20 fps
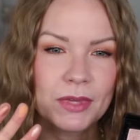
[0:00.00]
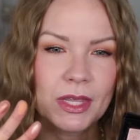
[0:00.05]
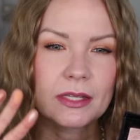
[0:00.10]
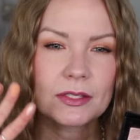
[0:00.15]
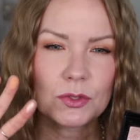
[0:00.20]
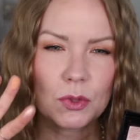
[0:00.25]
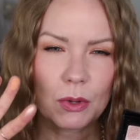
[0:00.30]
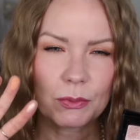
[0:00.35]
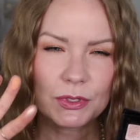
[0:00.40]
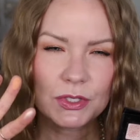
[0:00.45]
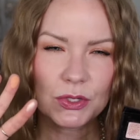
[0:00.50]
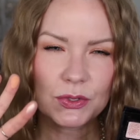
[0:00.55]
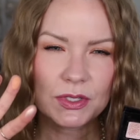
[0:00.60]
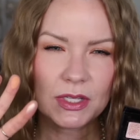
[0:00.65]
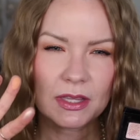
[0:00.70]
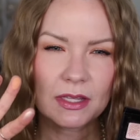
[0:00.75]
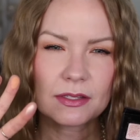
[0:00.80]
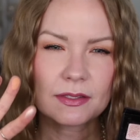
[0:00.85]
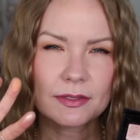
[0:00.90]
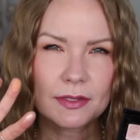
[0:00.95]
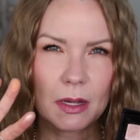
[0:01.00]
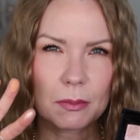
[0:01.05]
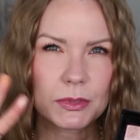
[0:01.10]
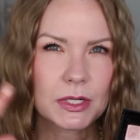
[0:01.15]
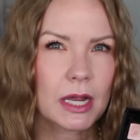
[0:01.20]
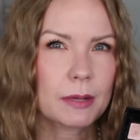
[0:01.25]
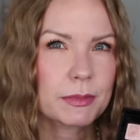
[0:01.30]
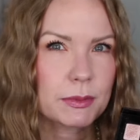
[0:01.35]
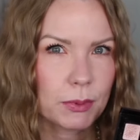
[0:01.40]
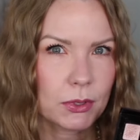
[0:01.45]
So I was using this
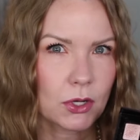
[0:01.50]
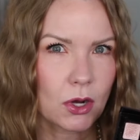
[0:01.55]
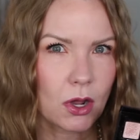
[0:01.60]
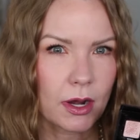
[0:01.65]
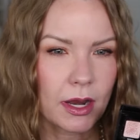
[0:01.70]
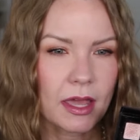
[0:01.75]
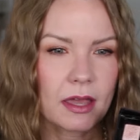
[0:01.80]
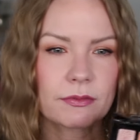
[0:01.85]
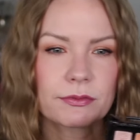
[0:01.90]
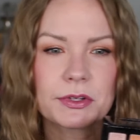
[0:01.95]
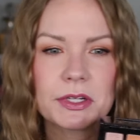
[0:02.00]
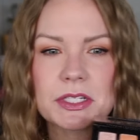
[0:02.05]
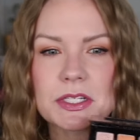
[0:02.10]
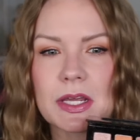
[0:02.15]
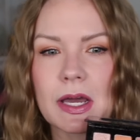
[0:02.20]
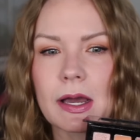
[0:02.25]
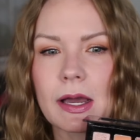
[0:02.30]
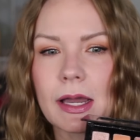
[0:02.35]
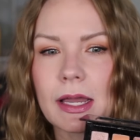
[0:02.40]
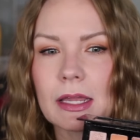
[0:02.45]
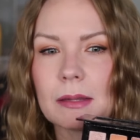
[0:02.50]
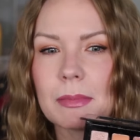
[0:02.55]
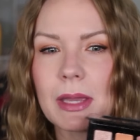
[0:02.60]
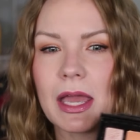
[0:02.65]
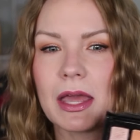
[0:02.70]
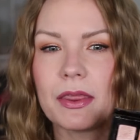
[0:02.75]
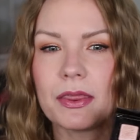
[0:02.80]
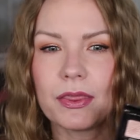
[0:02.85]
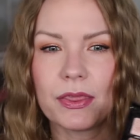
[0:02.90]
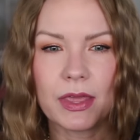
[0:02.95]
sometimes, but not every time.
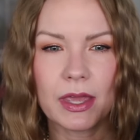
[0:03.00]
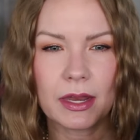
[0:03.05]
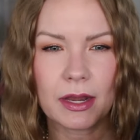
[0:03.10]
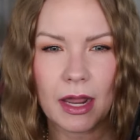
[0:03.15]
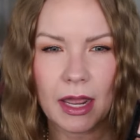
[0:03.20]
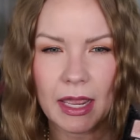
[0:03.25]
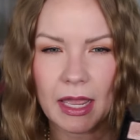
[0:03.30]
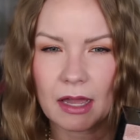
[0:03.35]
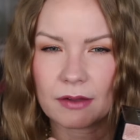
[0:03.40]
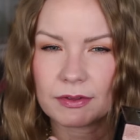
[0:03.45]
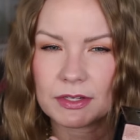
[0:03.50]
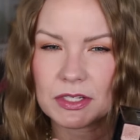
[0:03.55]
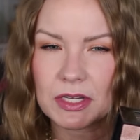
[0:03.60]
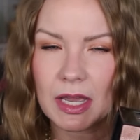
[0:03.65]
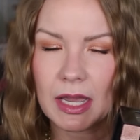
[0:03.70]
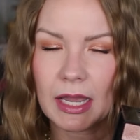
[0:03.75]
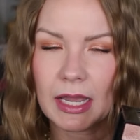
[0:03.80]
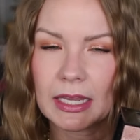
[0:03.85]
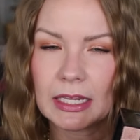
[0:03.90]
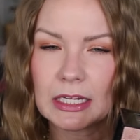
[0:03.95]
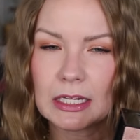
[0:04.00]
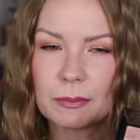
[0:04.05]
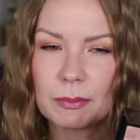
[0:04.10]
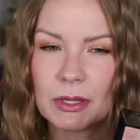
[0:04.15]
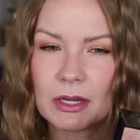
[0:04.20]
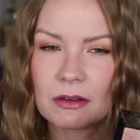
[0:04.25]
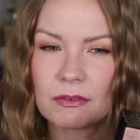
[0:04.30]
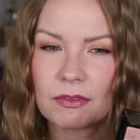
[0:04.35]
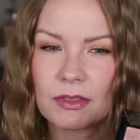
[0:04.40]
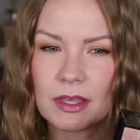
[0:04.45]
And then I have a tiny
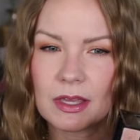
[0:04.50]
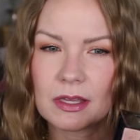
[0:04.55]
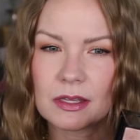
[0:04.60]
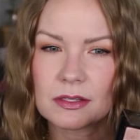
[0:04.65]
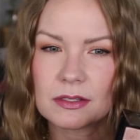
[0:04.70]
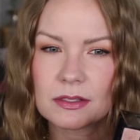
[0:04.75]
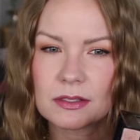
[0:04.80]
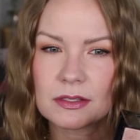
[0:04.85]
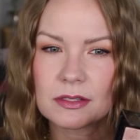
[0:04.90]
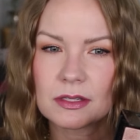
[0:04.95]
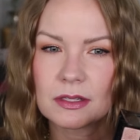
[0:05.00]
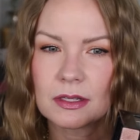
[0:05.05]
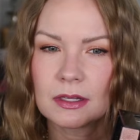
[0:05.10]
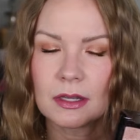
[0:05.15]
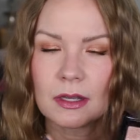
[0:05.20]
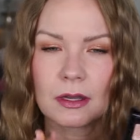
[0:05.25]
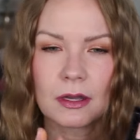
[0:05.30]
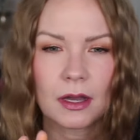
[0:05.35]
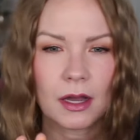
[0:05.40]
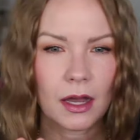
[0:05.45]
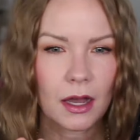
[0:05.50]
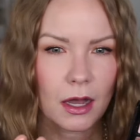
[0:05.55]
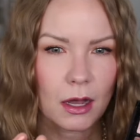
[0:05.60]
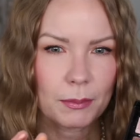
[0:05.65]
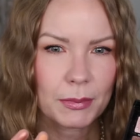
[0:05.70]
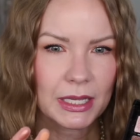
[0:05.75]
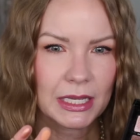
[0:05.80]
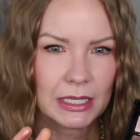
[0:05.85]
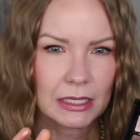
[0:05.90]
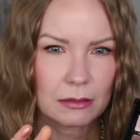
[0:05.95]
bit of this
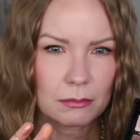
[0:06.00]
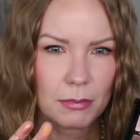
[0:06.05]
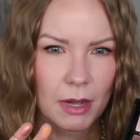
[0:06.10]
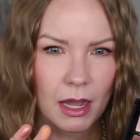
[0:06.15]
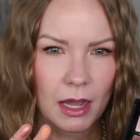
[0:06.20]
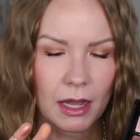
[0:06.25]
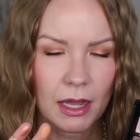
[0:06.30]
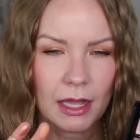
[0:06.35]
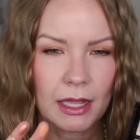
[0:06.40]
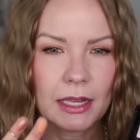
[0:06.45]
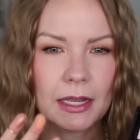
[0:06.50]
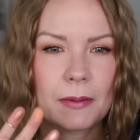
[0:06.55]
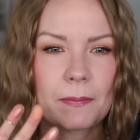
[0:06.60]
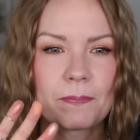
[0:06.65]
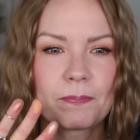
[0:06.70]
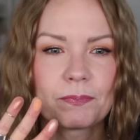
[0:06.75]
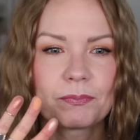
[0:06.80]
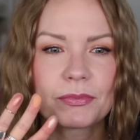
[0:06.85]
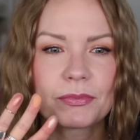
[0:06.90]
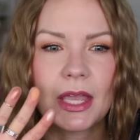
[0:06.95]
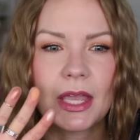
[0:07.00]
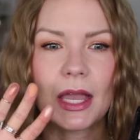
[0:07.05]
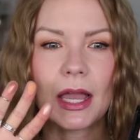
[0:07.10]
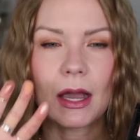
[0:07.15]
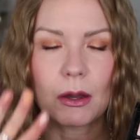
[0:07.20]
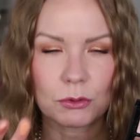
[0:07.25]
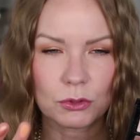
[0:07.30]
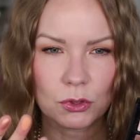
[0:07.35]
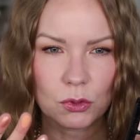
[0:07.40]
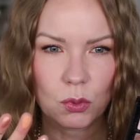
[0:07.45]
um, in my
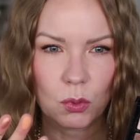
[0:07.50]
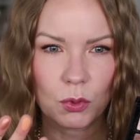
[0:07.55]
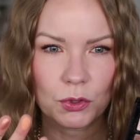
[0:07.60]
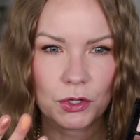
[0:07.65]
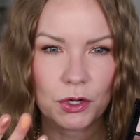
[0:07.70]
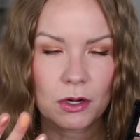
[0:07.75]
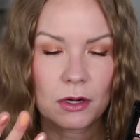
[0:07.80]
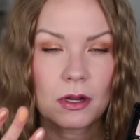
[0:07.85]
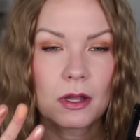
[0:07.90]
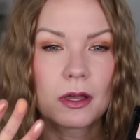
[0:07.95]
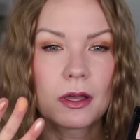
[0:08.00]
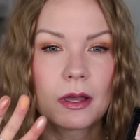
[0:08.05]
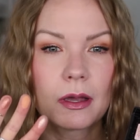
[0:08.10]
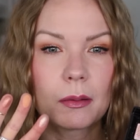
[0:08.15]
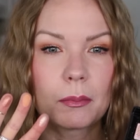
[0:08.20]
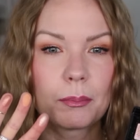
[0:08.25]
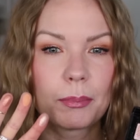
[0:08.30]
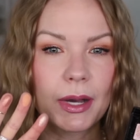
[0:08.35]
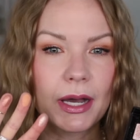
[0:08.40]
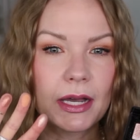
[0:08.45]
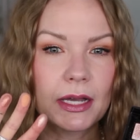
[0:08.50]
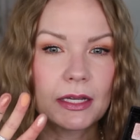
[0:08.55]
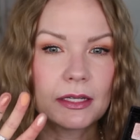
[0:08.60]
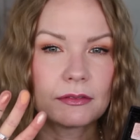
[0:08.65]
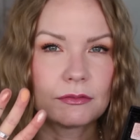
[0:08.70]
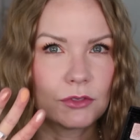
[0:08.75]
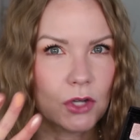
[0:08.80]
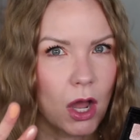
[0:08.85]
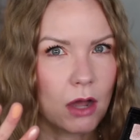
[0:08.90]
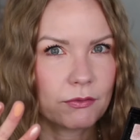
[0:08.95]
outer corner,
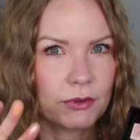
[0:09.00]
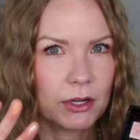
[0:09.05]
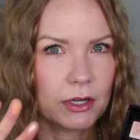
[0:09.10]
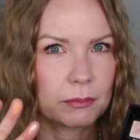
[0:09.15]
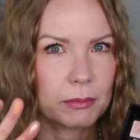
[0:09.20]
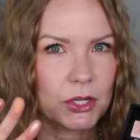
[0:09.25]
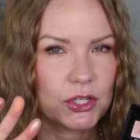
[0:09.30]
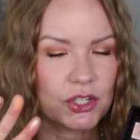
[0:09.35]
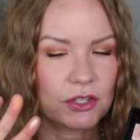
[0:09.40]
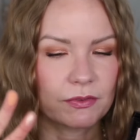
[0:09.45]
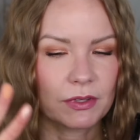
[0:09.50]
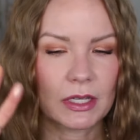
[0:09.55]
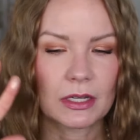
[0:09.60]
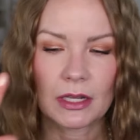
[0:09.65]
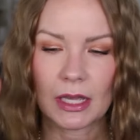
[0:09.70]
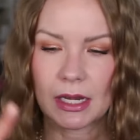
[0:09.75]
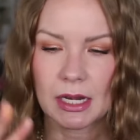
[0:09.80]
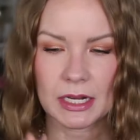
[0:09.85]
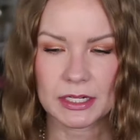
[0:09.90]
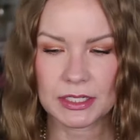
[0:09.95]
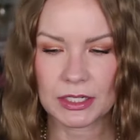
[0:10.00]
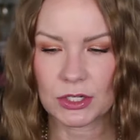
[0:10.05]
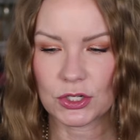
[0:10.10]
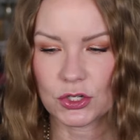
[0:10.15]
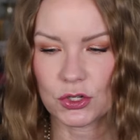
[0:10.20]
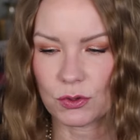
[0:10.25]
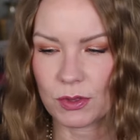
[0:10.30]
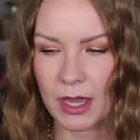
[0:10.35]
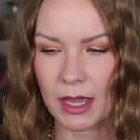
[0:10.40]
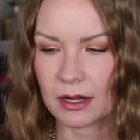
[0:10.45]
but not very much of it. And I didn't
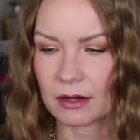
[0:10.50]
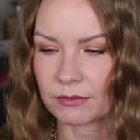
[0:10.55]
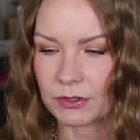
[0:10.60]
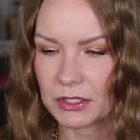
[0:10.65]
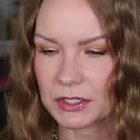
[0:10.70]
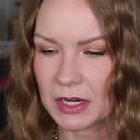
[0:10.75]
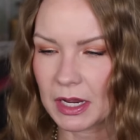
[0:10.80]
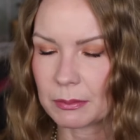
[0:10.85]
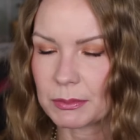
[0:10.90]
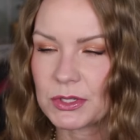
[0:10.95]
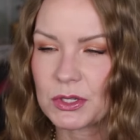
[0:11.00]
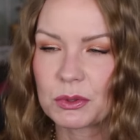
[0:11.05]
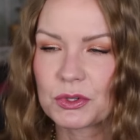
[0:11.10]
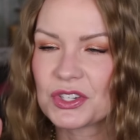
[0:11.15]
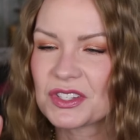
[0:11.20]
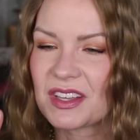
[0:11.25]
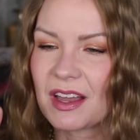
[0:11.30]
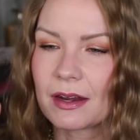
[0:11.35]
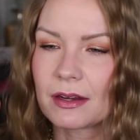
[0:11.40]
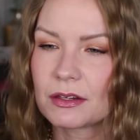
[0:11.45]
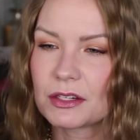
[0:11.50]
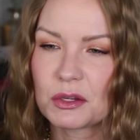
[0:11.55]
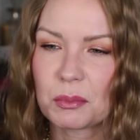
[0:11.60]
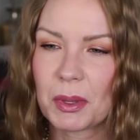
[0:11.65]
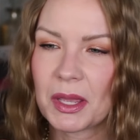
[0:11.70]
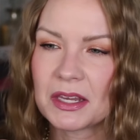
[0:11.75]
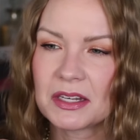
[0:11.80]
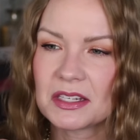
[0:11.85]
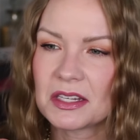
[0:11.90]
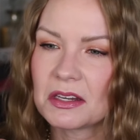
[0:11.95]
do that every time. So it just kind of
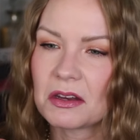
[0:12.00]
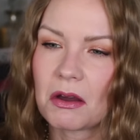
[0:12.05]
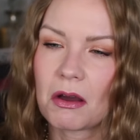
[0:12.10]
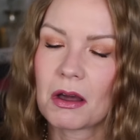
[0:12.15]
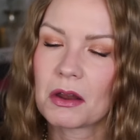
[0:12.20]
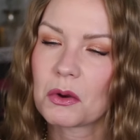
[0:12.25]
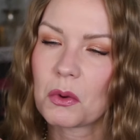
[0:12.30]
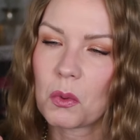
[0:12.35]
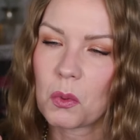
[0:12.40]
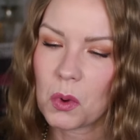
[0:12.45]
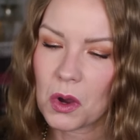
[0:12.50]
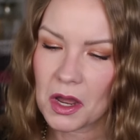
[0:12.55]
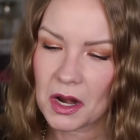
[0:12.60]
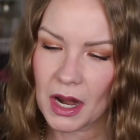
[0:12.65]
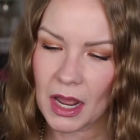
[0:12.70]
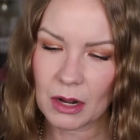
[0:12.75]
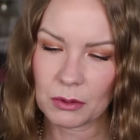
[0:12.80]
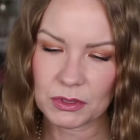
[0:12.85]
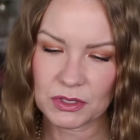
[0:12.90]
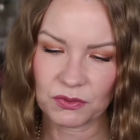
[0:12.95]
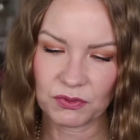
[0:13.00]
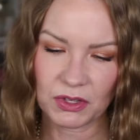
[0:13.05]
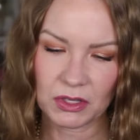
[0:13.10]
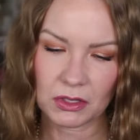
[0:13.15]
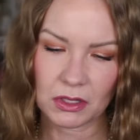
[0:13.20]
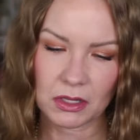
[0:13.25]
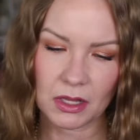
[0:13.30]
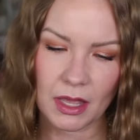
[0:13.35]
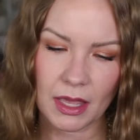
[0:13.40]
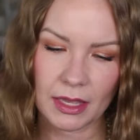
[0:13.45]
depended on what I was
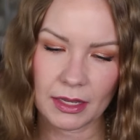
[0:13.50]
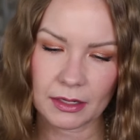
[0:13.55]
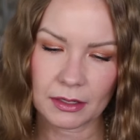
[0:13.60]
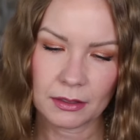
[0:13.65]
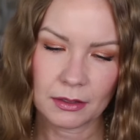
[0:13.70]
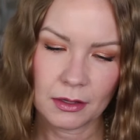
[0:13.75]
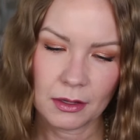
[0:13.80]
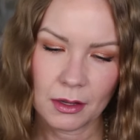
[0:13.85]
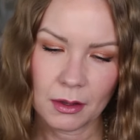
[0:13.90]
feeling like.